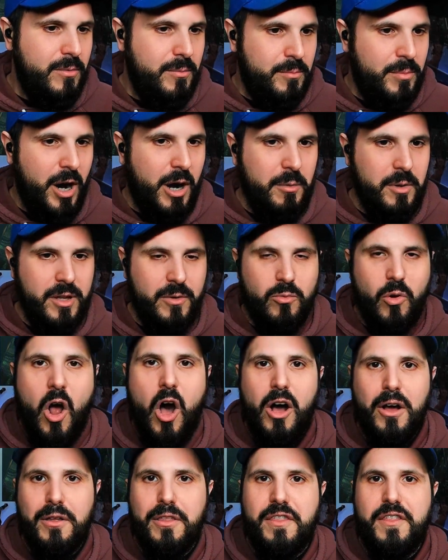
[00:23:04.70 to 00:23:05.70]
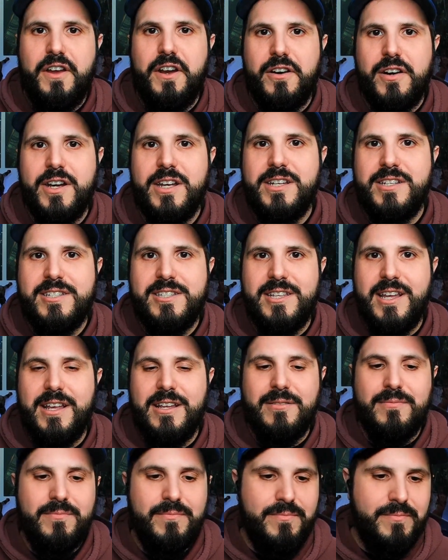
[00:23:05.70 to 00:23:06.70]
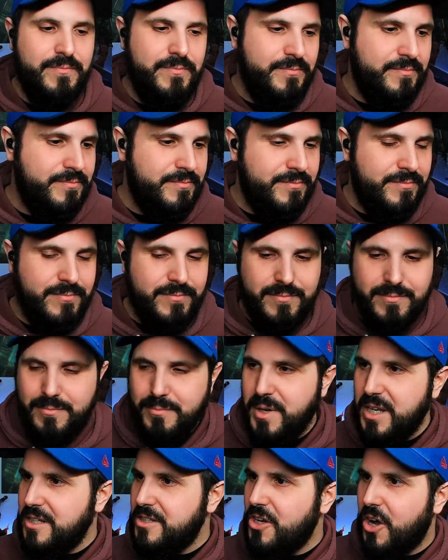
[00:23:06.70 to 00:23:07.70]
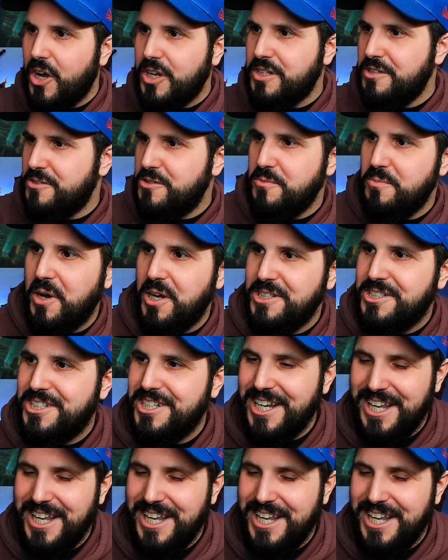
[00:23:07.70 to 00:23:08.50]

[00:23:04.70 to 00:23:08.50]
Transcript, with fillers: probably wrong theories and me talking too much.